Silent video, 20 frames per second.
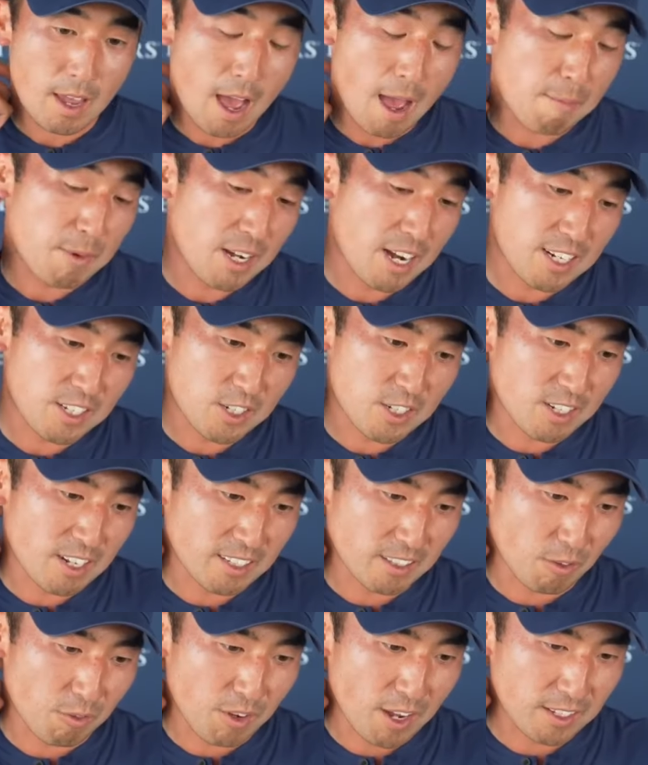I mean, I just
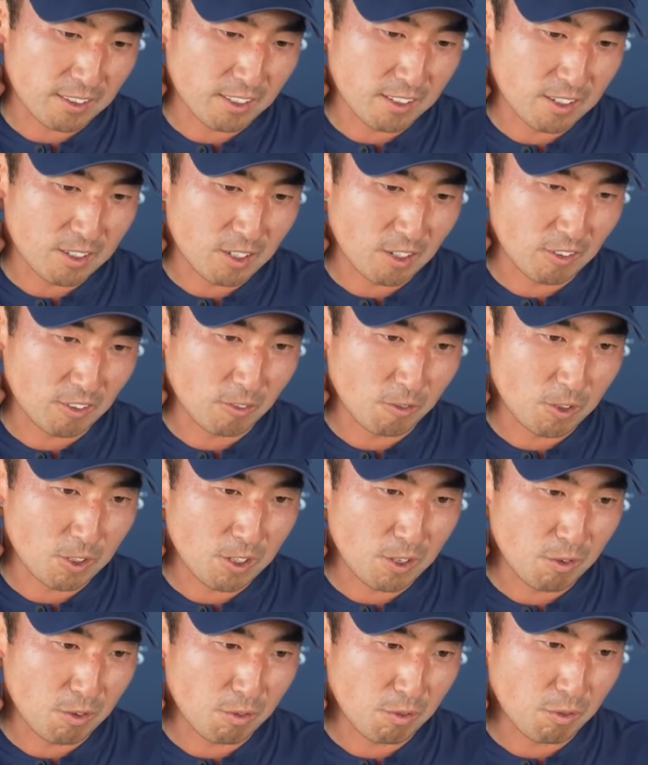like the fact that it doesn't
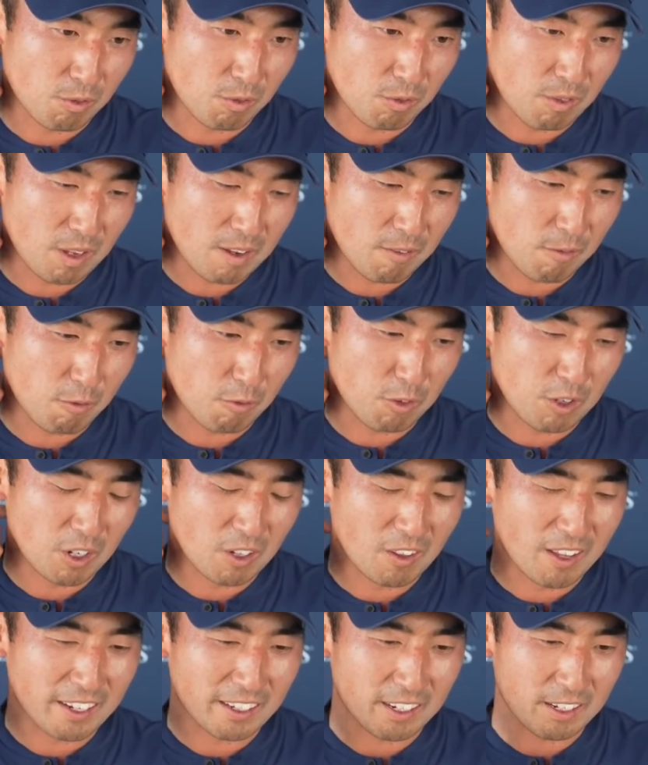really
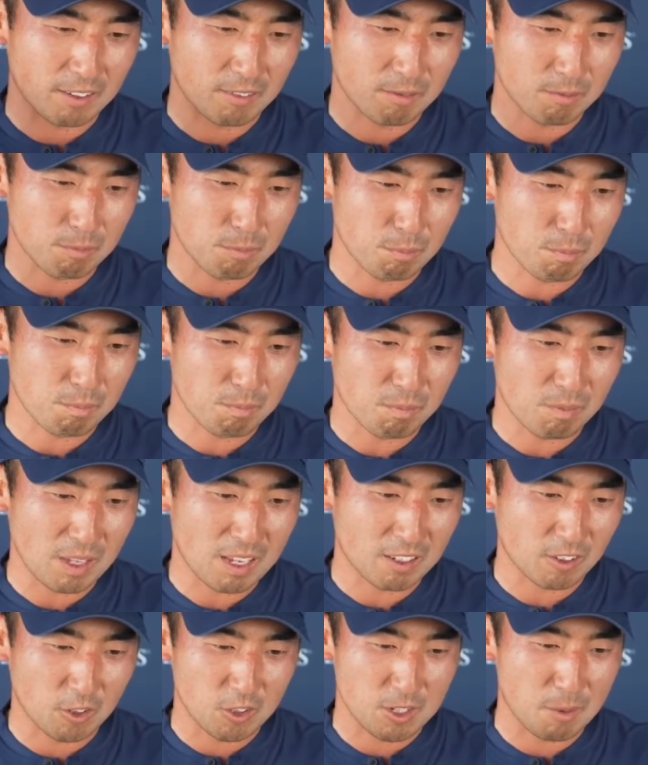feel like it.
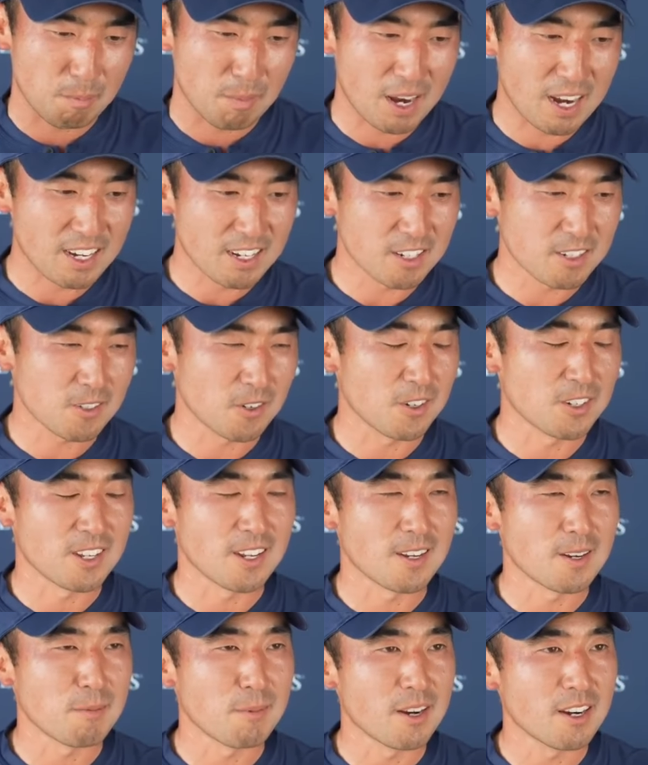There's a bias towards
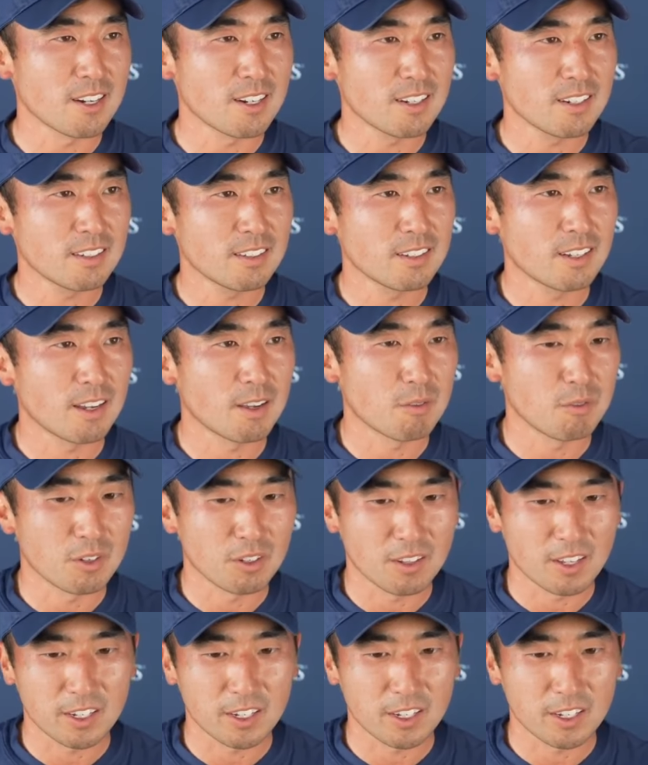anybody. I feel